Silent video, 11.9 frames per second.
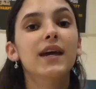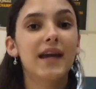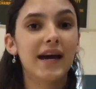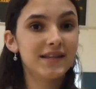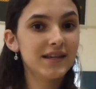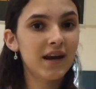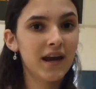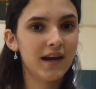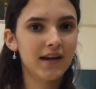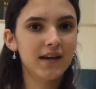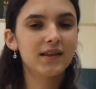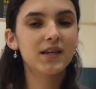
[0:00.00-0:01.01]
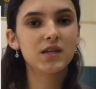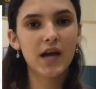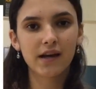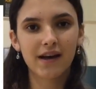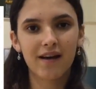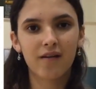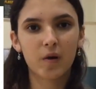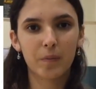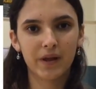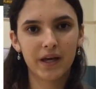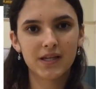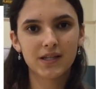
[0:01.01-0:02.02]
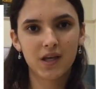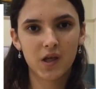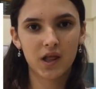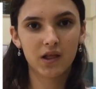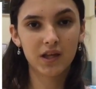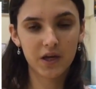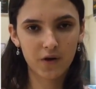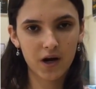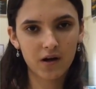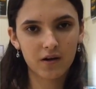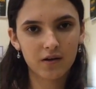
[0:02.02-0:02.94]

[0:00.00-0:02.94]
In 1980, the shekel replaced the lira.